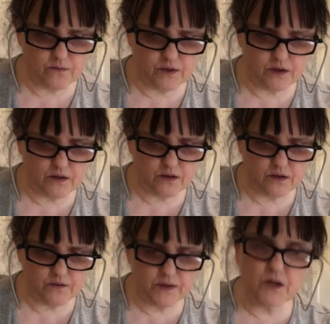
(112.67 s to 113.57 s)

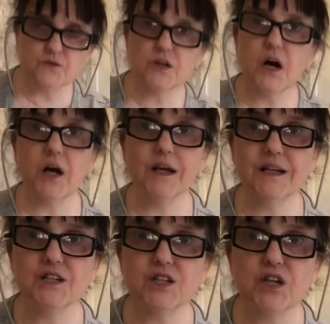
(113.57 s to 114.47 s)
uh, the country
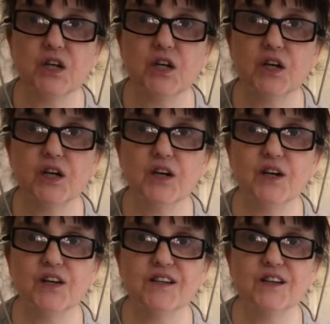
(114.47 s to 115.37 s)
cottage.
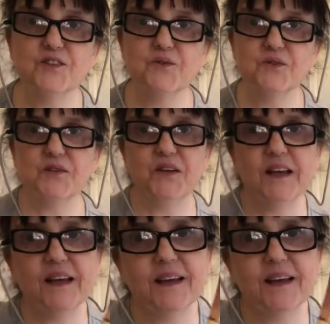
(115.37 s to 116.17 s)
Is that you, Julie?